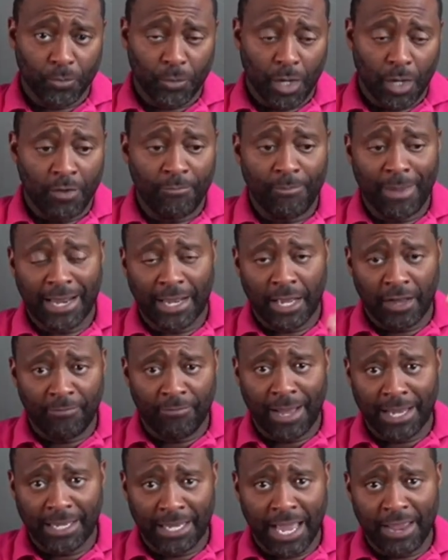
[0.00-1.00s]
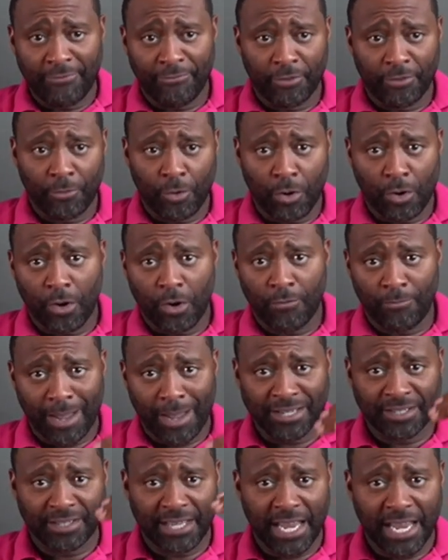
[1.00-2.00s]
of my life or of my
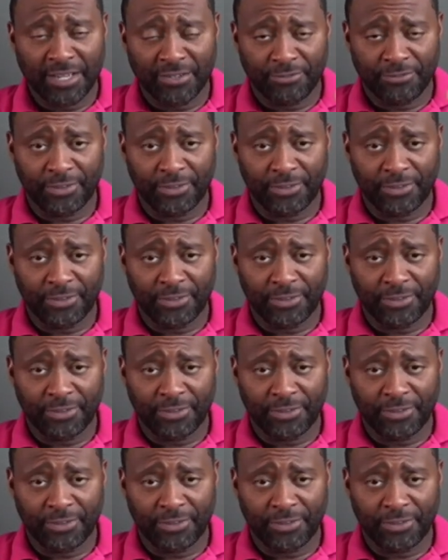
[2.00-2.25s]
stage of